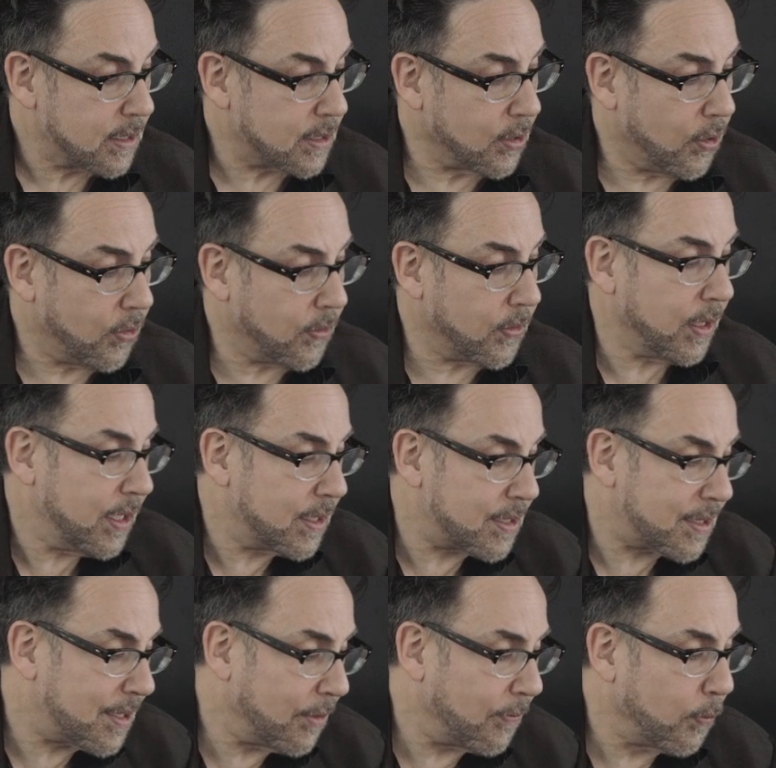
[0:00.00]
So
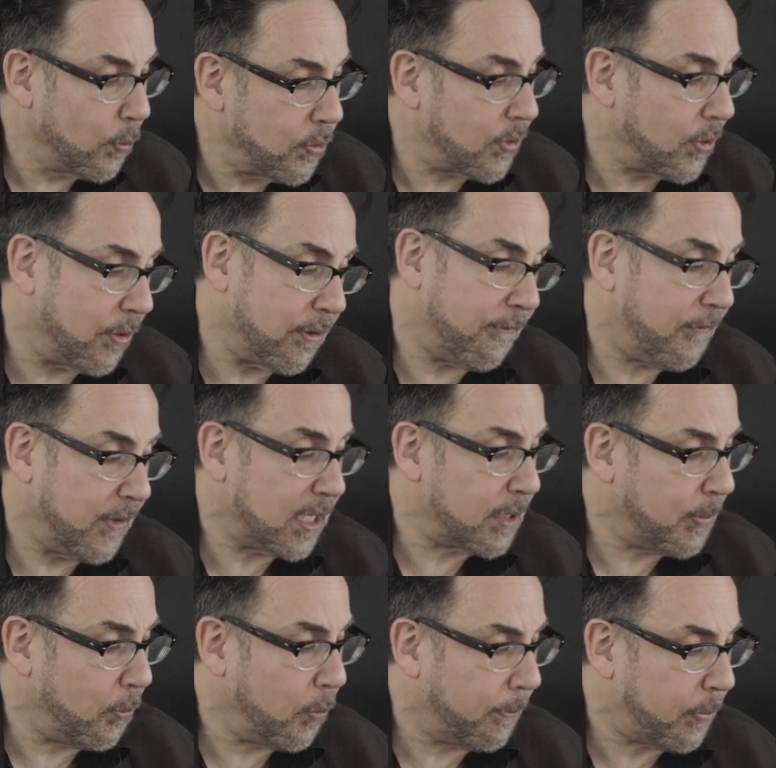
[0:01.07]
it's the root, third, and
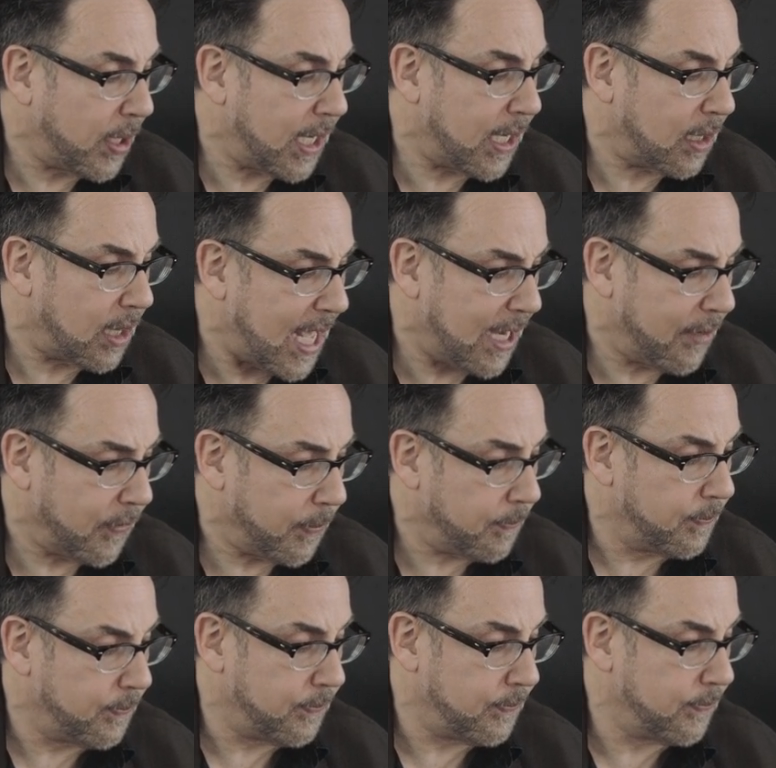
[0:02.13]
fifth, but we're playing a lot of
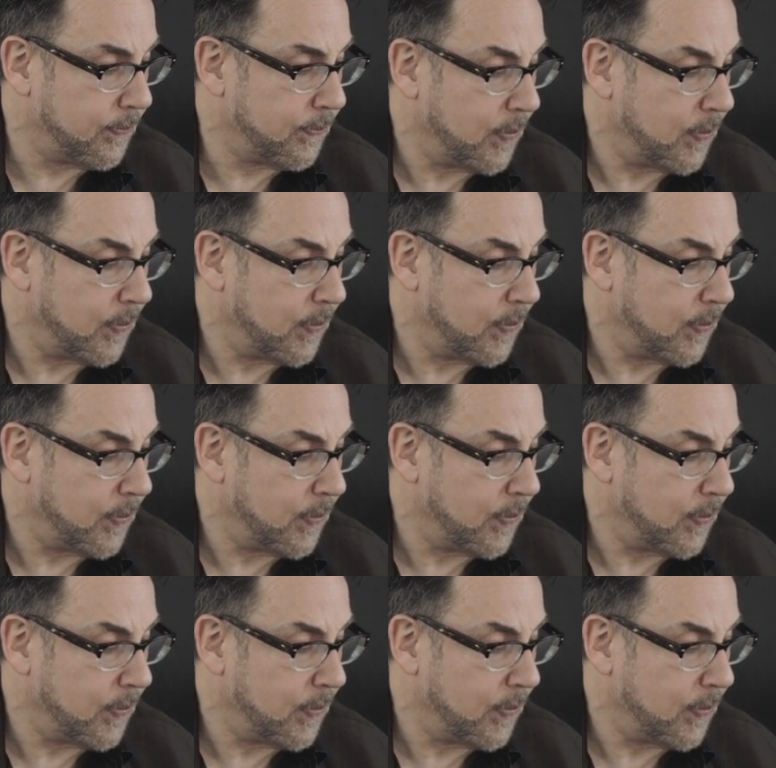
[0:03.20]
them.